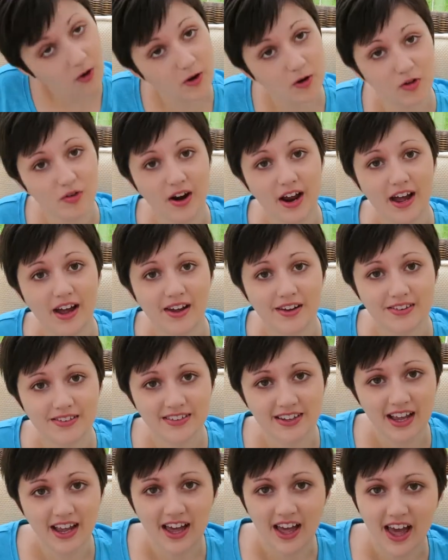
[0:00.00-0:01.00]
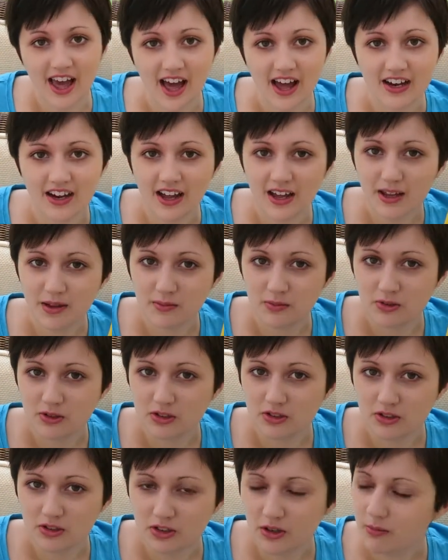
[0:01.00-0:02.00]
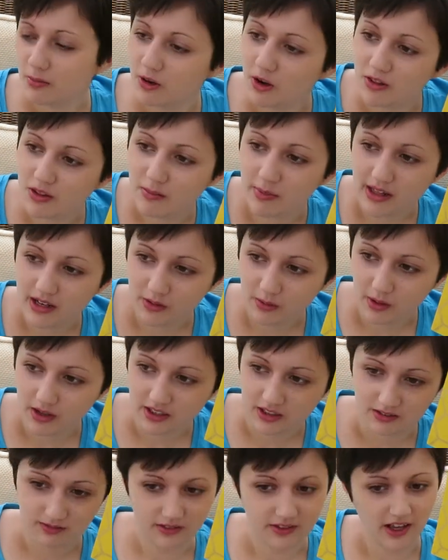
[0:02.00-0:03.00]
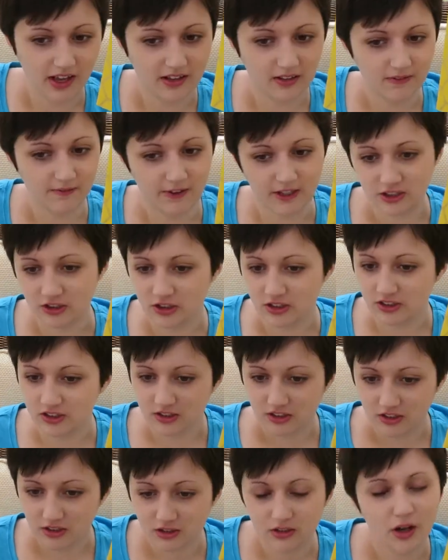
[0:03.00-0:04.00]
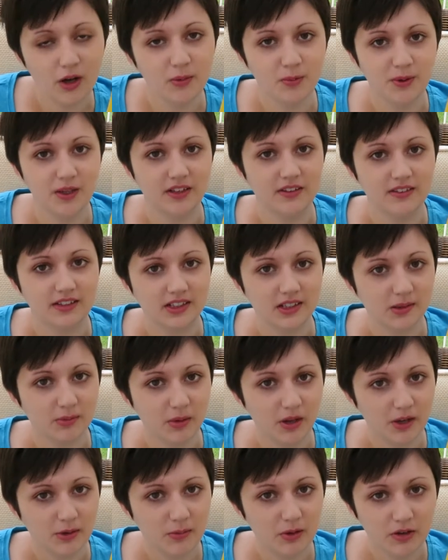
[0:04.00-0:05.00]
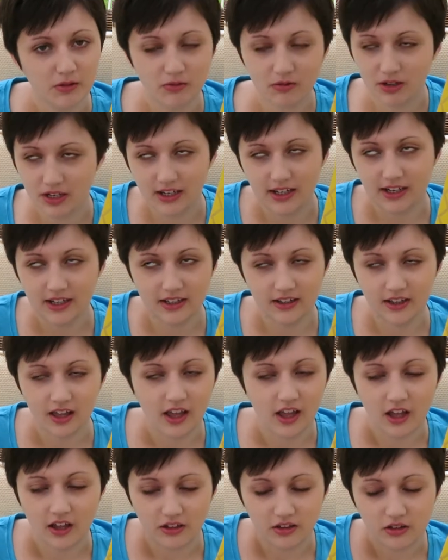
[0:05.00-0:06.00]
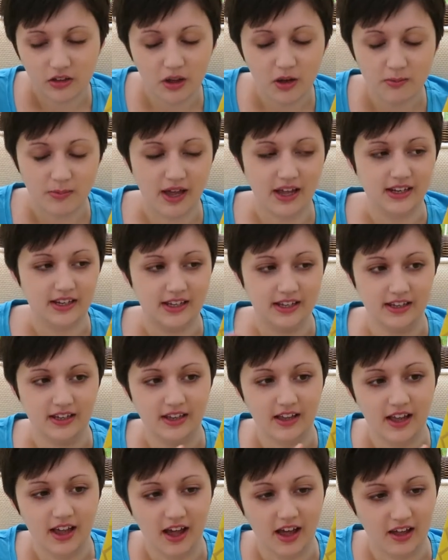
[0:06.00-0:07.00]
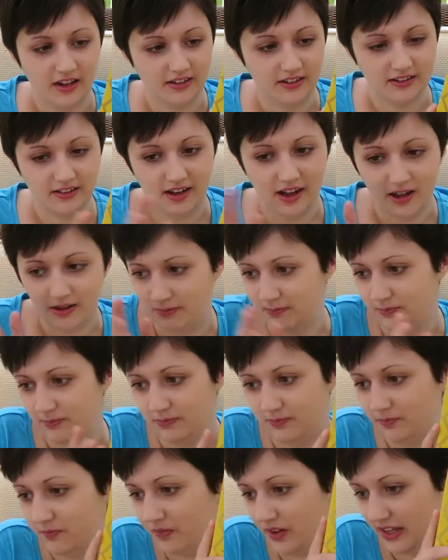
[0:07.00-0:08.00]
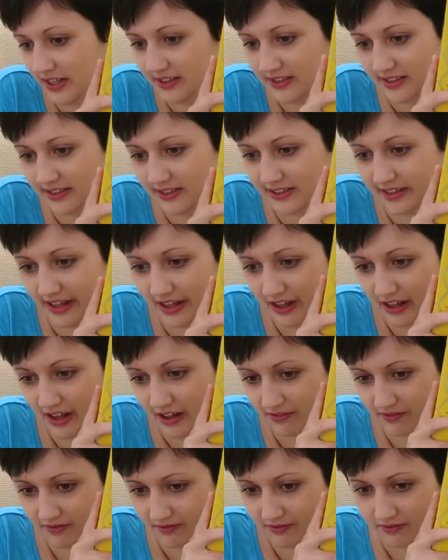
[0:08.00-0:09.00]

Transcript: going around and I am jumping on the bandwagon of science fiction and dystopians at the moment, reading so many and I'm finding that